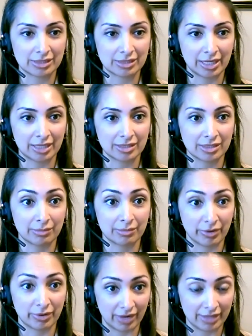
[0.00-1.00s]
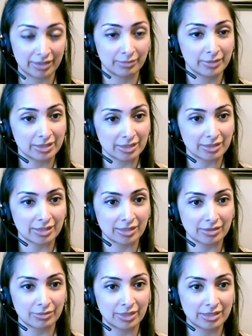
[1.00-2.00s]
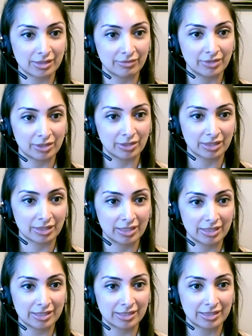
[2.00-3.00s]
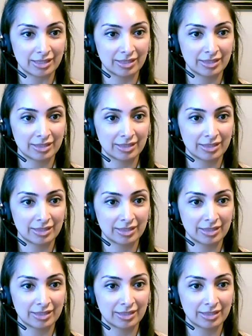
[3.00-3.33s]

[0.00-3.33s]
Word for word: to take to provide them the success rates of their clinics